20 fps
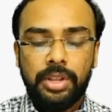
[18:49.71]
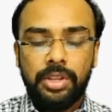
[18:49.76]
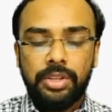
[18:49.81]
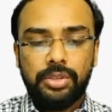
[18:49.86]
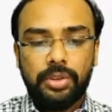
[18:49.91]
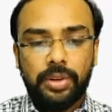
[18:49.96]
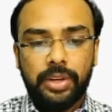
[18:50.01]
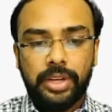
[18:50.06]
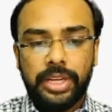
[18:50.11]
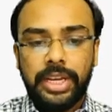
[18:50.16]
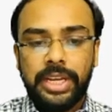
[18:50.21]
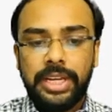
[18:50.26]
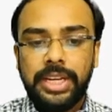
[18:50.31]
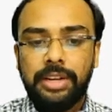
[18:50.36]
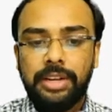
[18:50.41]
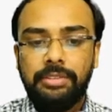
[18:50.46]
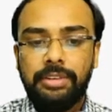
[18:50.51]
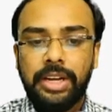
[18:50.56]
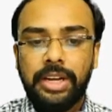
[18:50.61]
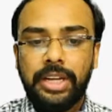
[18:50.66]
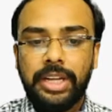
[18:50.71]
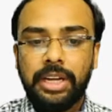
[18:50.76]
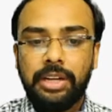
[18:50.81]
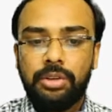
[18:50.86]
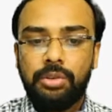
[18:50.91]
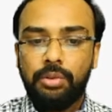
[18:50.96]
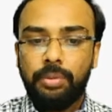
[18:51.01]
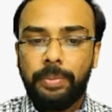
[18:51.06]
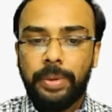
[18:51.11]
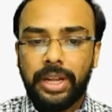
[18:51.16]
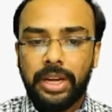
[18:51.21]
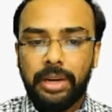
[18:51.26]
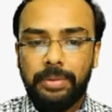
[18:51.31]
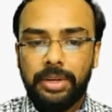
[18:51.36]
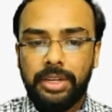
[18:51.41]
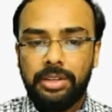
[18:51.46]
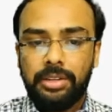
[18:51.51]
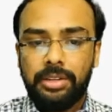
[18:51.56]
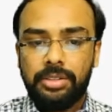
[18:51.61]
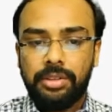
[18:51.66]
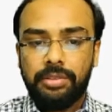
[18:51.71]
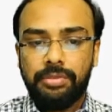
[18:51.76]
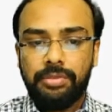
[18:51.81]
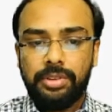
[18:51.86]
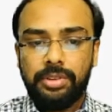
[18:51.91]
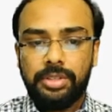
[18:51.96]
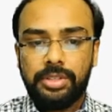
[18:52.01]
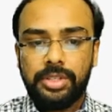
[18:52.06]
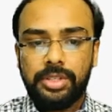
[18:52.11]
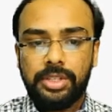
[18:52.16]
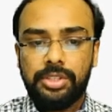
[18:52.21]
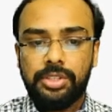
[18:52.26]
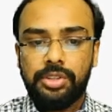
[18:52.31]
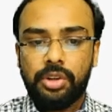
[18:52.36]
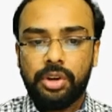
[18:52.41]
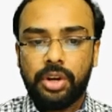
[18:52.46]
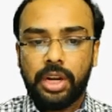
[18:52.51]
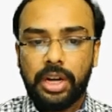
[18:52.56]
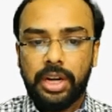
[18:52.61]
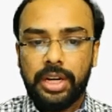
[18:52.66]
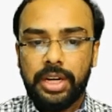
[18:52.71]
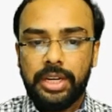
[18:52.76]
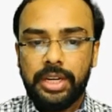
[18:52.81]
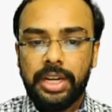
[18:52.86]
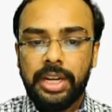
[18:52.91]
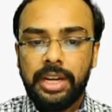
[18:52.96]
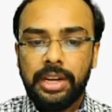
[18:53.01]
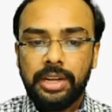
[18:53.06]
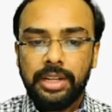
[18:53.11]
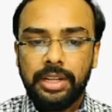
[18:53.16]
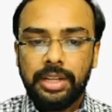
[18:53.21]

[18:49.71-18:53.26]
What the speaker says: So again it will take 2 parameters. The first is your content.